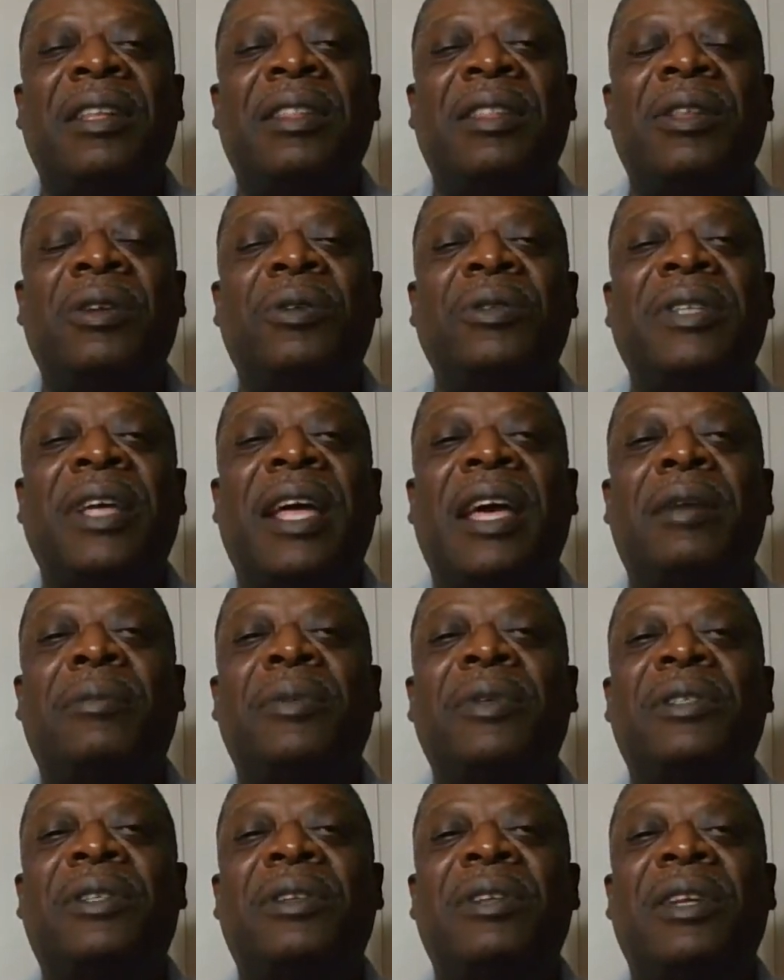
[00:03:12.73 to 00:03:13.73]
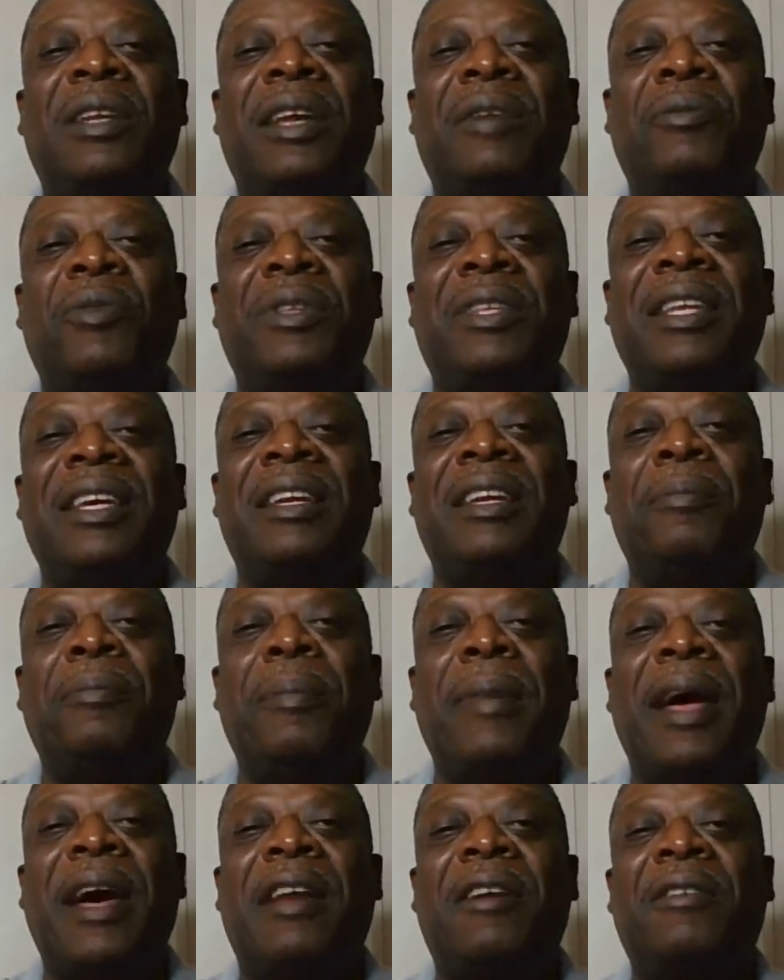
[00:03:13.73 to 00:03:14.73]
those animals within a
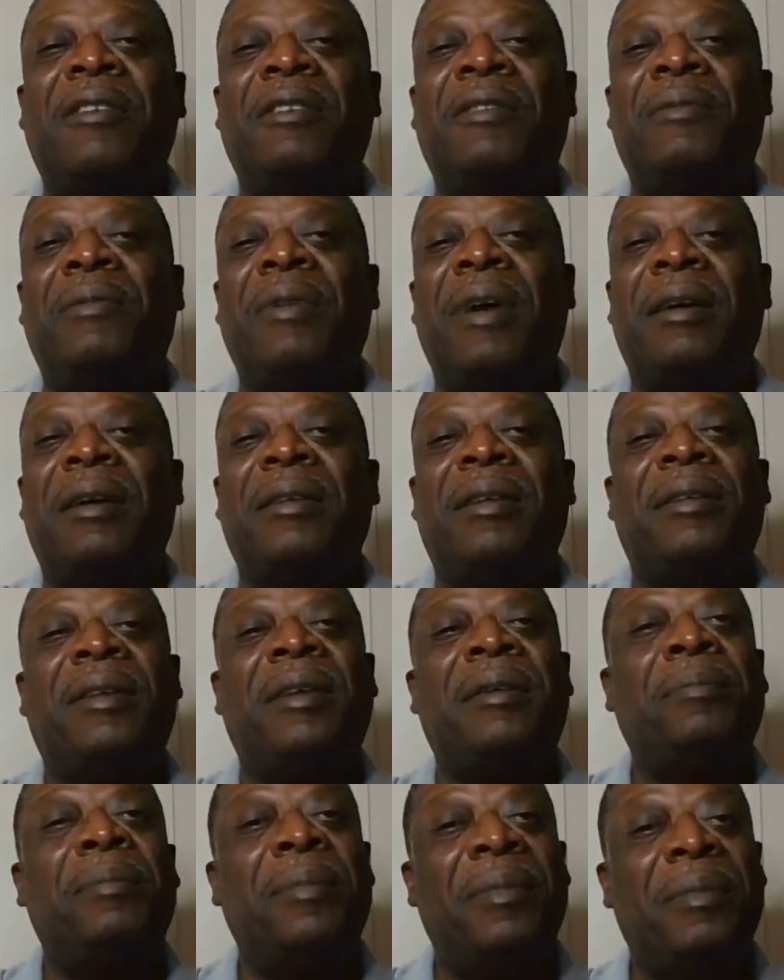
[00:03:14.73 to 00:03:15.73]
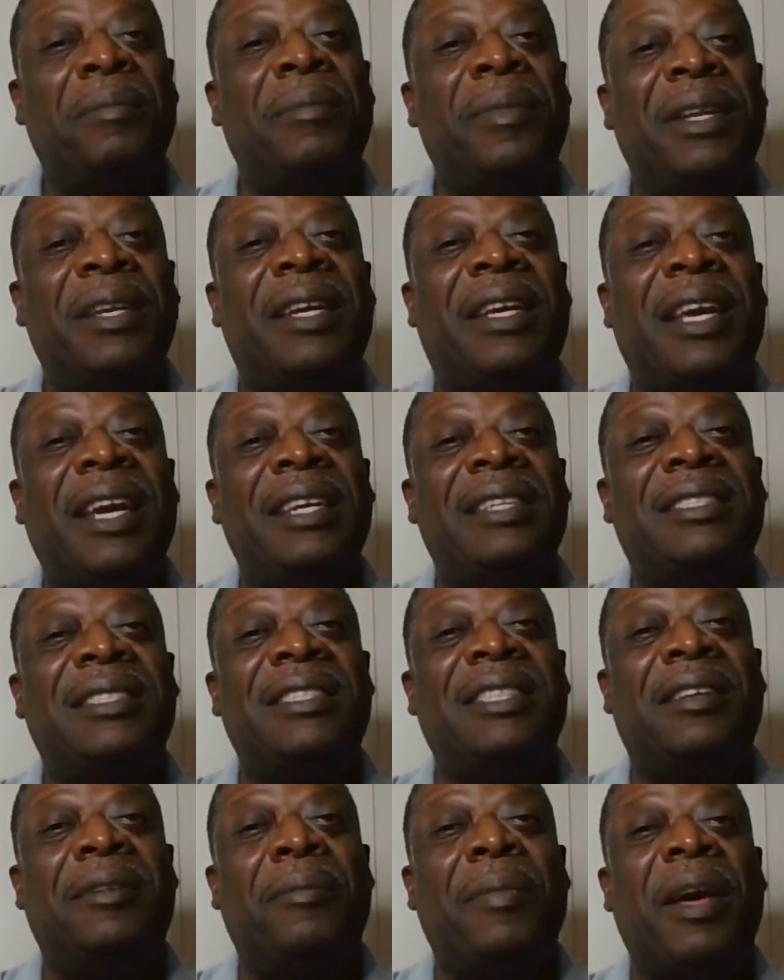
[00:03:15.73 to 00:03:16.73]
matter of in many
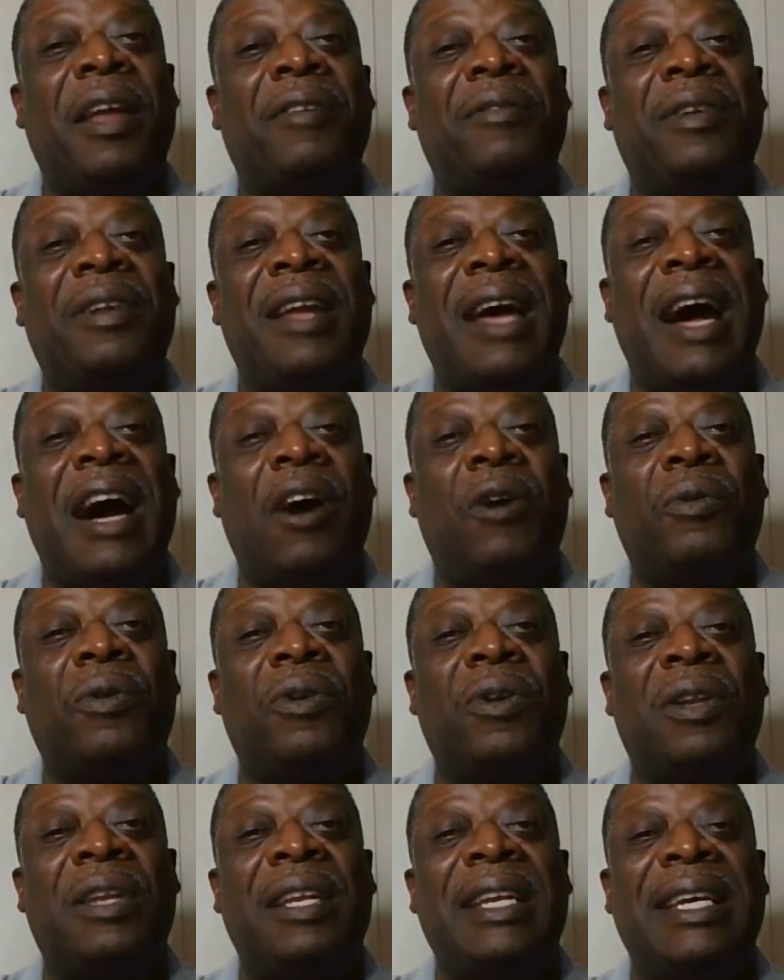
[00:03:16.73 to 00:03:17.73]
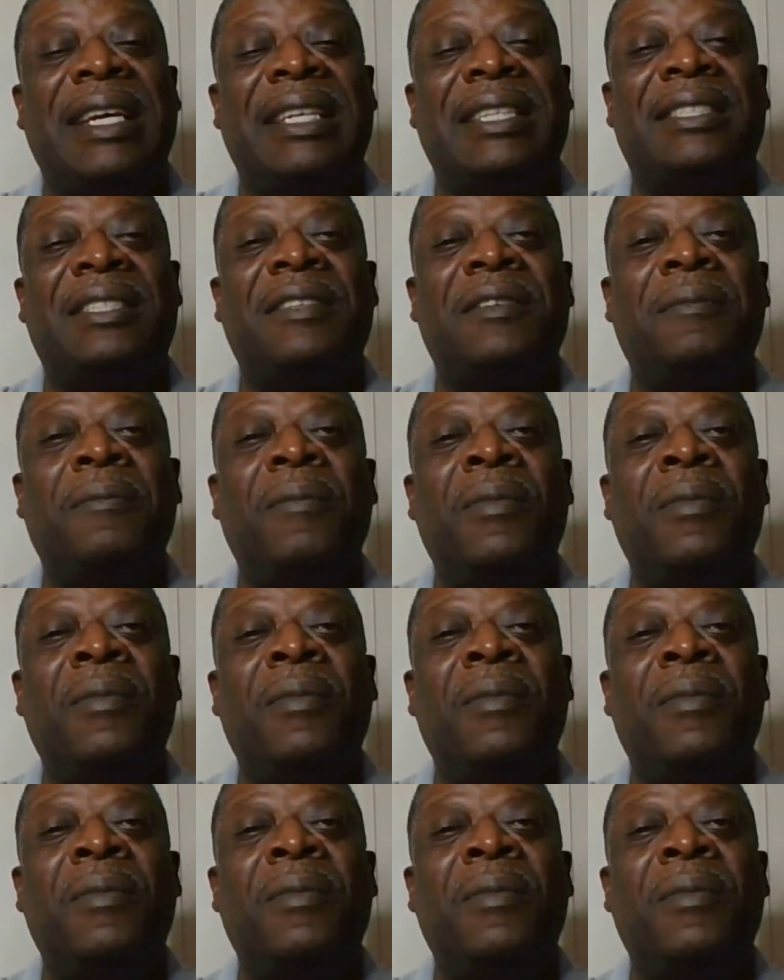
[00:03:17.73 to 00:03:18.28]
cases in a matter of an hour or less,